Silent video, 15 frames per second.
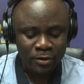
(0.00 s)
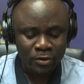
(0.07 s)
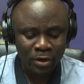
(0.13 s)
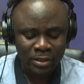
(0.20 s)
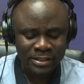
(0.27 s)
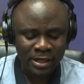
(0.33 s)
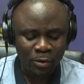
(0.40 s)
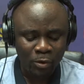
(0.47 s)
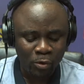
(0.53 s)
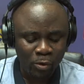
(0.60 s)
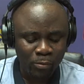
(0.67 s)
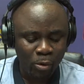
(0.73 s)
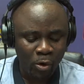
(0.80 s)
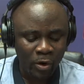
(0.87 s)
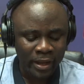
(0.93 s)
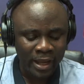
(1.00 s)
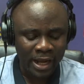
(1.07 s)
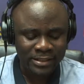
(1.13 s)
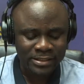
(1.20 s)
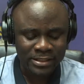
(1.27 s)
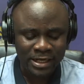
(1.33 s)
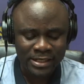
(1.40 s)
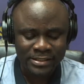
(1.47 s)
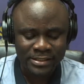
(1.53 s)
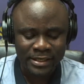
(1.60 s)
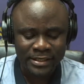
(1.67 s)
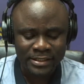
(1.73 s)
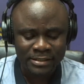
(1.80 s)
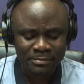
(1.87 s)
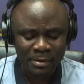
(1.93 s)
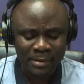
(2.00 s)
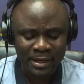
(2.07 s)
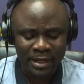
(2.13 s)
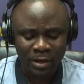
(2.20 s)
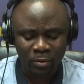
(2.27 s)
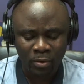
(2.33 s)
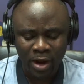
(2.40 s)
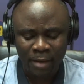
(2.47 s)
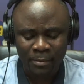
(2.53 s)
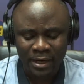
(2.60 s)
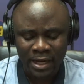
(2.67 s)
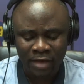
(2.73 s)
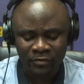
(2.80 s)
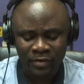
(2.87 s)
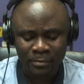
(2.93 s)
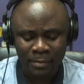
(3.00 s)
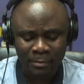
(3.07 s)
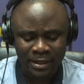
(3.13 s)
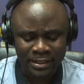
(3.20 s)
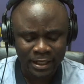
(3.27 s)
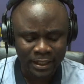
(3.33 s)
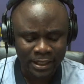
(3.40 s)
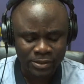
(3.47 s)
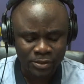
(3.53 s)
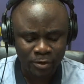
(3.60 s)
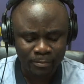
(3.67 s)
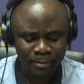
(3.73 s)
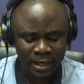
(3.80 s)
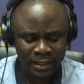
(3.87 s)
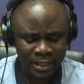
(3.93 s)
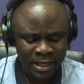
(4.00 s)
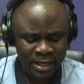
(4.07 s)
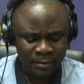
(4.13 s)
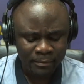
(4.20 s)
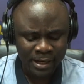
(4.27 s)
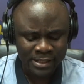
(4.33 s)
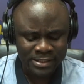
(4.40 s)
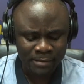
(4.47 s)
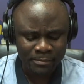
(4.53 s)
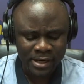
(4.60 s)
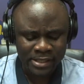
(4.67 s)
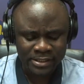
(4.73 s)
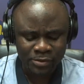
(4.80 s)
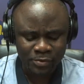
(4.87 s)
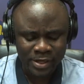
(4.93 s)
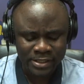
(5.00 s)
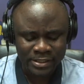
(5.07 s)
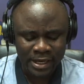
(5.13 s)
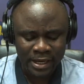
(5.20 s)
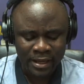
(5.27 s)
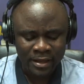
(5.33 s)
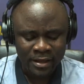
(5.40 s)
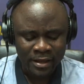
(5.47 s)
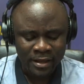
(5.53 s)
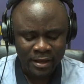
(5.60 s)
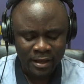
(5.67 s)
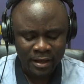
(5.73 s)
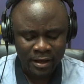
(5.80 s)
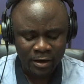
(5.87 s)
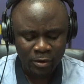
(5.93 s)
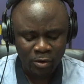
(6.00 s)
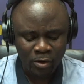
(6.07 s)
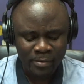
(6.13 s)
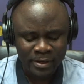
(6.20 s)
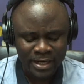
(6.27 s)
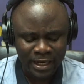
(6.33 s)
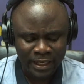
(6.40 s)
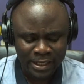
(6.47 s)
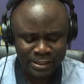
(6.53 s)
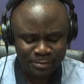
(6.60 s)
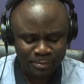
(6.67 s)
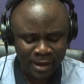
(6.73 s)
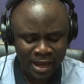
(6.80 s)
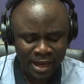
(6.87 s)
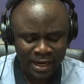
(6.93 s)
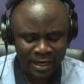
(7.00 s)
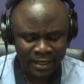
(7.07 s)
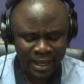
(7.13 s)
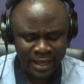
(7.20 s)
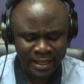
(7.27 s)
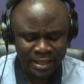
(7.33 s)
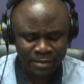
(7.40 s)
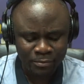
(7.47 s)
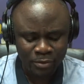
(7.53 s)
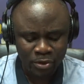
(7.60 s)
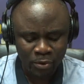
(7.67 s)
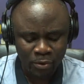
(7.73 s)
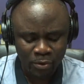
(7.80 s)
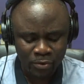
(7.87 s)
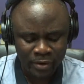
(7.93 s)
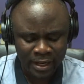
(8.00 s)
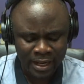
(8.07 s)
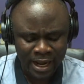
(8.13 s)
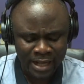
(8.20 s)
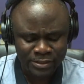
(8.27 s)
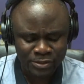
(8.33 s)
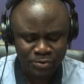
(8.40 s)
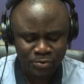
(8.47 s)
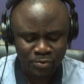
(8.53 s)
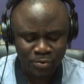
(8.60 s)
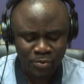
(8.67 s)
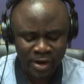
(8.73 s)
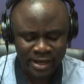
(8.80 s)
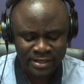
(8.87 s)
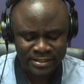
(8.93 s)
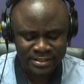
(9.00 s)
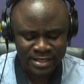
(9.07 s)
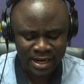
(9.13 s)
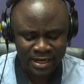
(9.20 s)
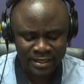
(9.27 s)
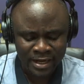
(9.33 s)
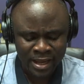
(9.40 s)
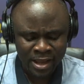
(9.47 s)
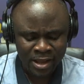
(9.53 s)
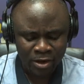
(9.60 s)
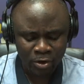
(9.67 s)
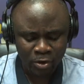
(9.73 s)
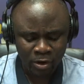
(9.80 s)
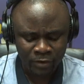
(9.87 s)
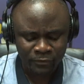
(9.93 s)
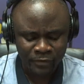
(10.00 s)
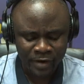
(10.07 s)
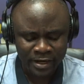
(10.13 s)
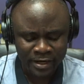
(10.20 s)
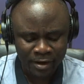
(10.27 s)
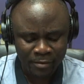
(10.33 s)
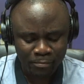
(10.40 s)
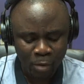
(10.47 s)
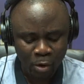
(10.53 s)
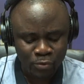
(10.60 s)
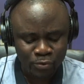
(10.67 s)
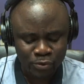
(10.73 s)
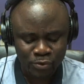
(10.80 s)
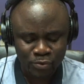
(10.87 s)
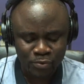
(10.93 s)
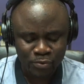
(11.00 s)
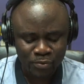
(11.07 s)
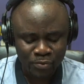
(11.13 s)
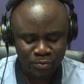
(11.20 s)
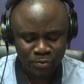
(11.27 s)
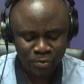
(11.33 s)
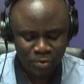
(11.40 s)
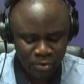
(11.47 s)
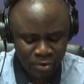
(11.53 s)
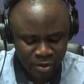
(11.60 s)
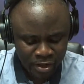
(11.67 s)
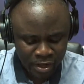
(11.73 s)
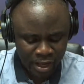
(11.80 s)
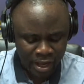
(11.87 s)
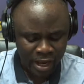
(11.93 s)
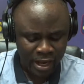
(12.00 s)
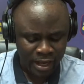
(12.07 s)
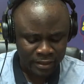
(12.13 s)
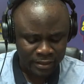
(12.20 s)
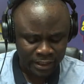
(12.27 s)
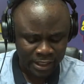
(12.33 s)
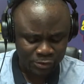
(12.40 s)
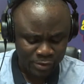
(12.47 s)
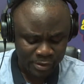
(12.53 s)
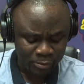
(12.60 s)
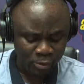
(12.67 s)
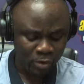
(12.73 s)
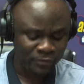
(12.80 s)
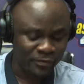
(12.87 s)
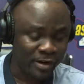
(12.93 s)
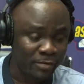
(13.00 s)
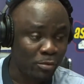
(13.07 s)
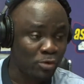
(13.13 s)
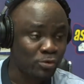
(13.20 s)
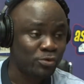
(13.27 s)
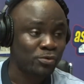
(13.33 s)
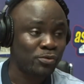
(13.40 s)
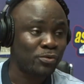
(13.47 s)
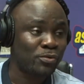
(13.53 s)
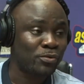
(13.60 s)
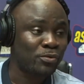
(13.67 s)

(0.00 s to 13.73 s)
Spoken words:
Dr. Okoboy at Nasi into Memana Kwa Banafi Maba Dallas for back. But some message we say Obi Dallas Pa, I like him though. Regards to his son Godfred Bonsu. Ah, Dallas with him Godfred Bonsu.